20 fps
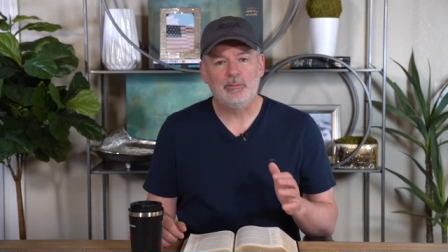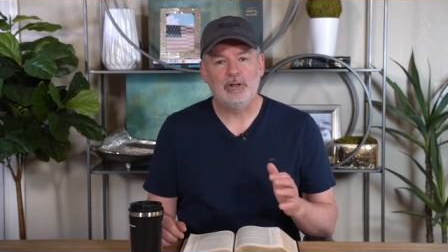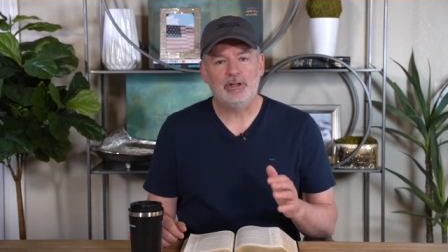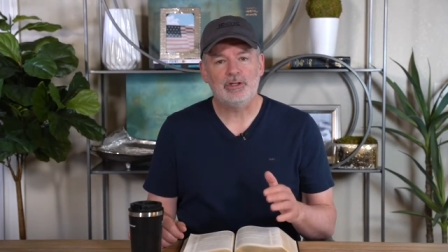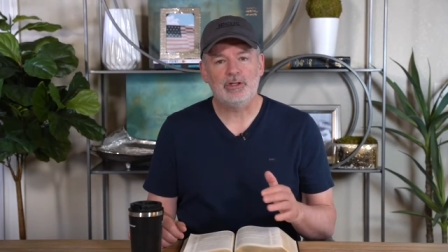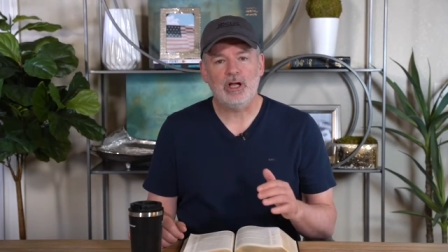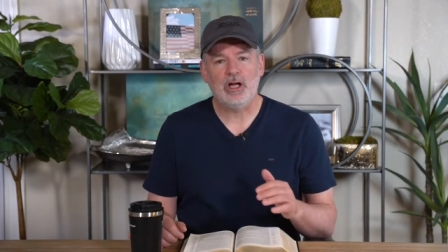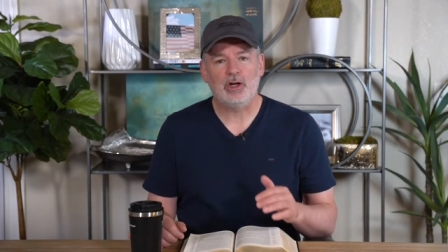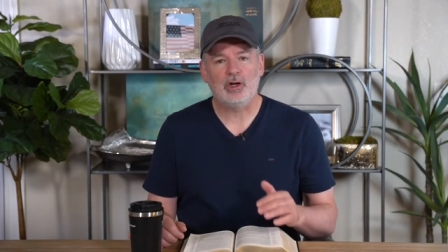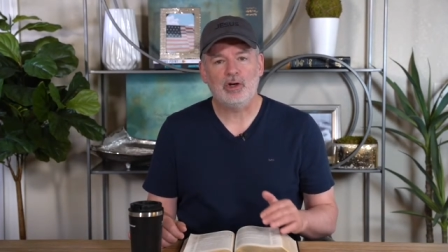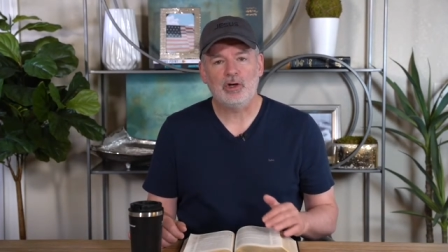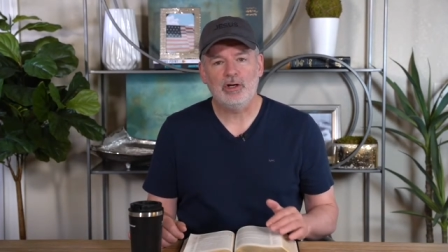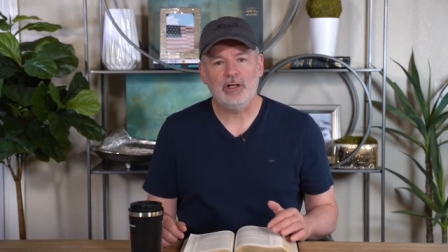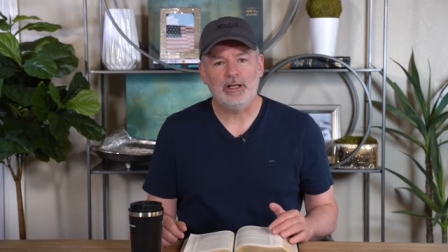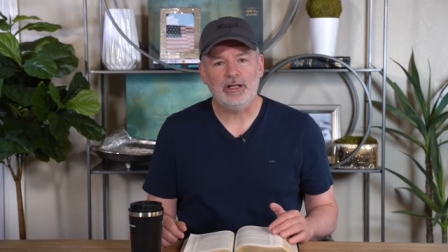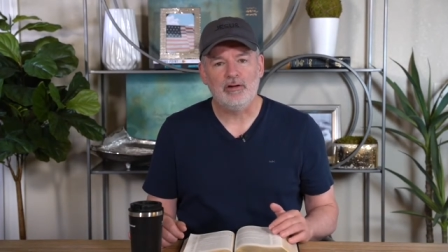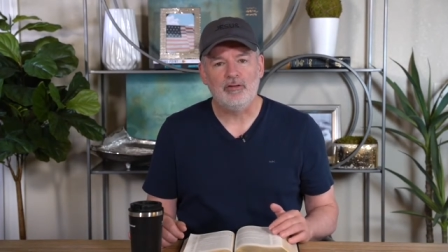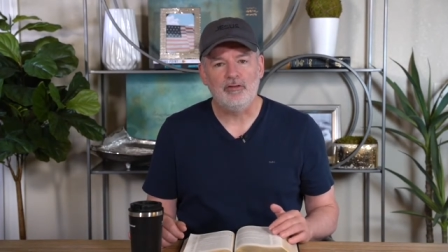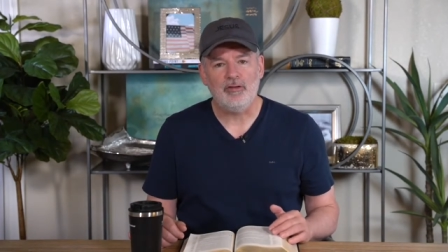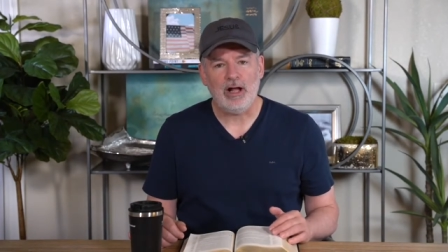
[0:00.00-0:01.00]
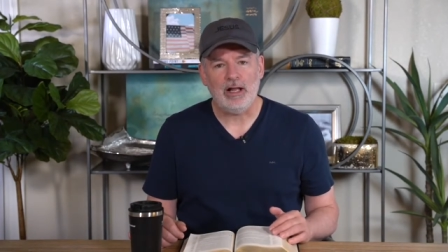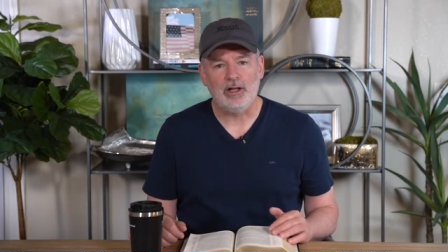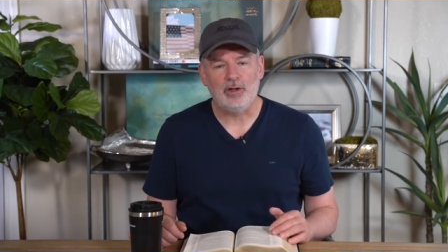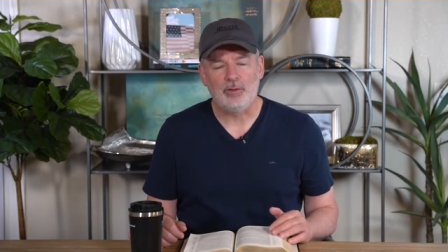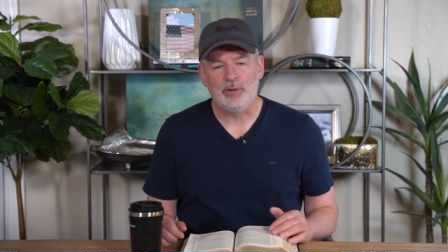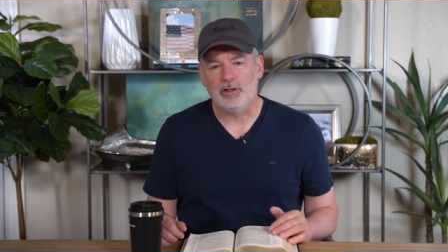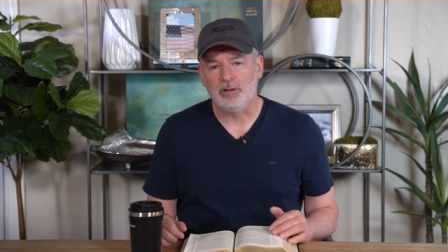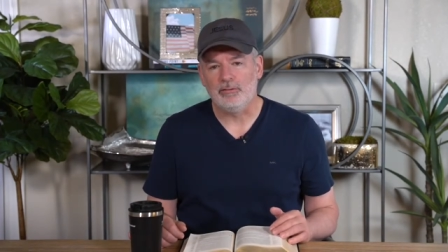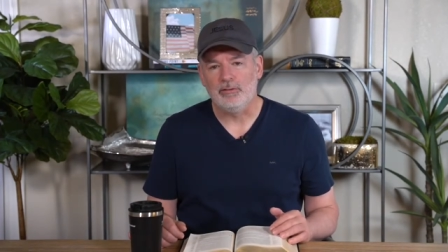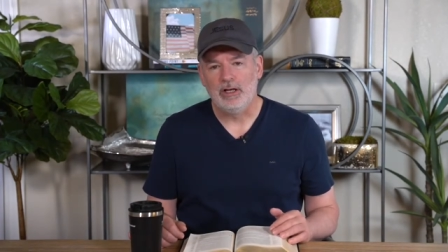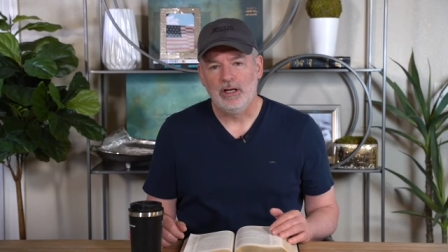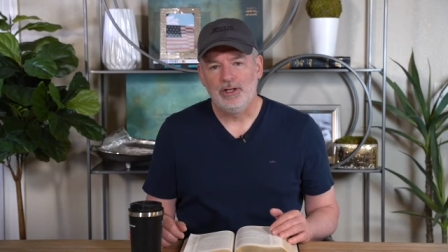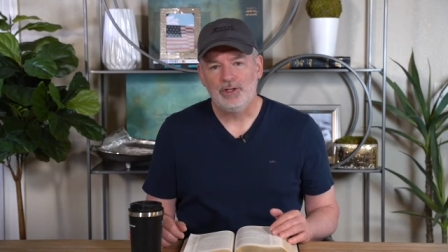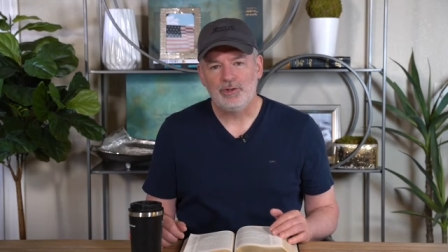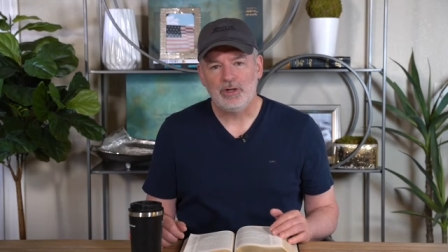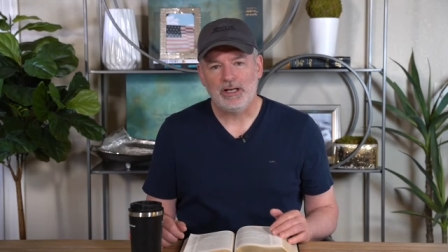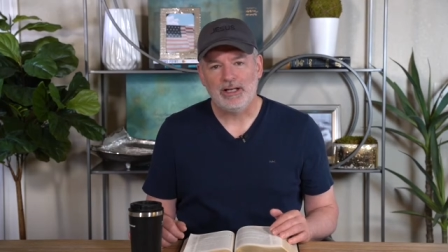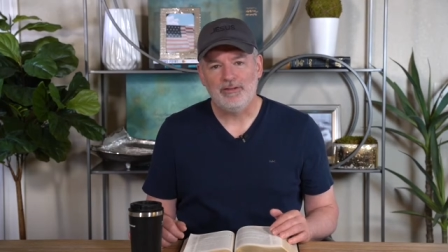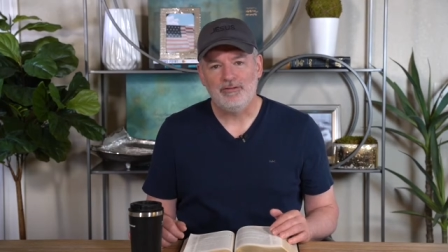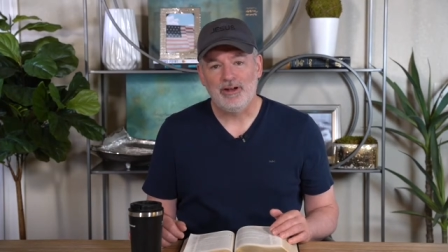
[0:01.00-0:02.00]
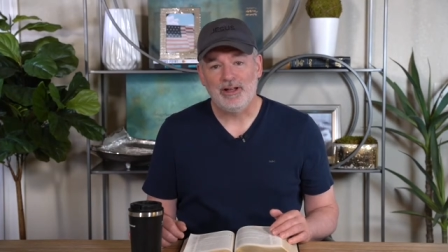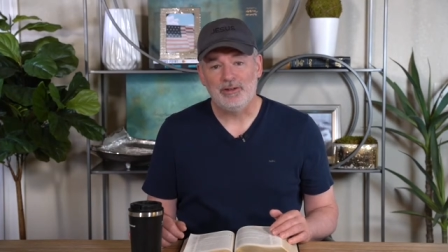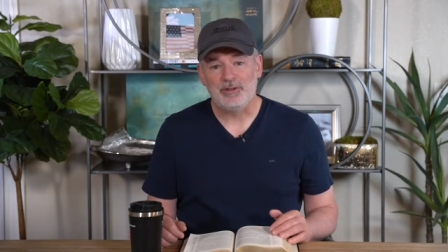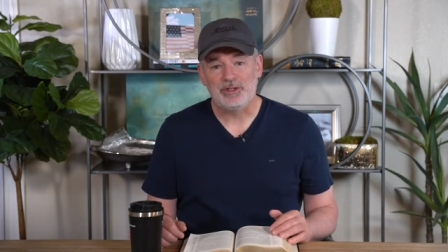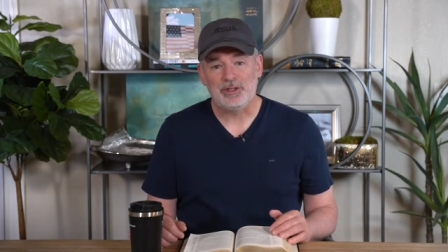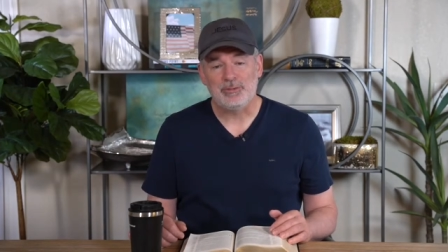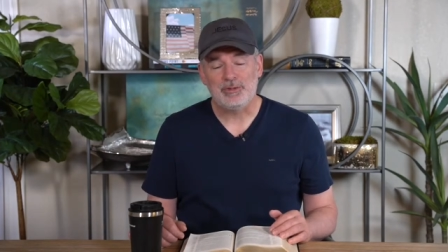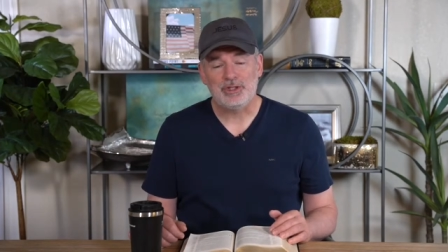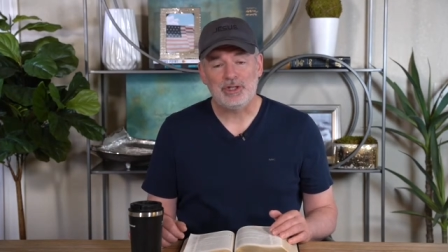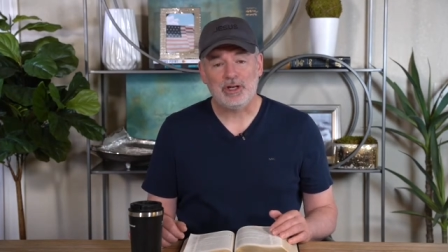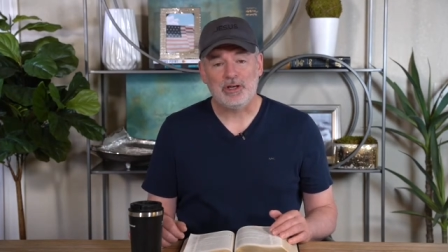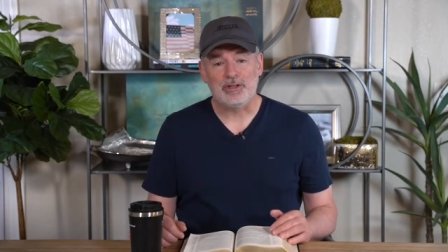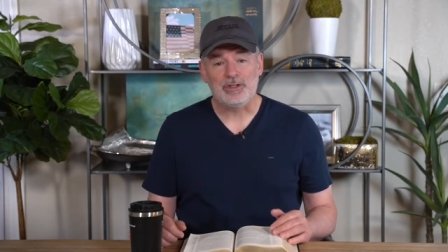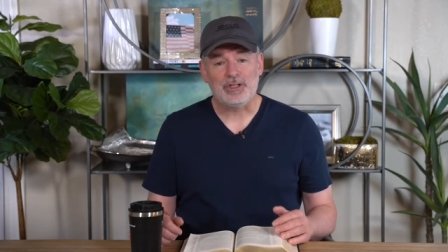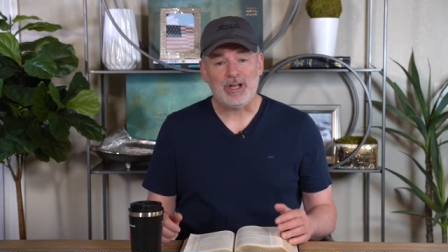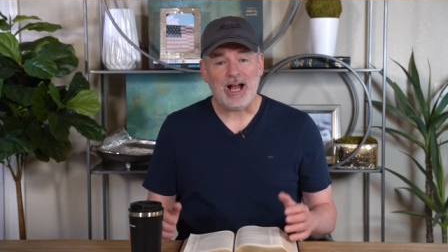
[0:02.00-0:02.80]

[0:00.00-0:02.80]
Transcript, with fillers: but you're not currently a follower of Trinity Fellowship Church.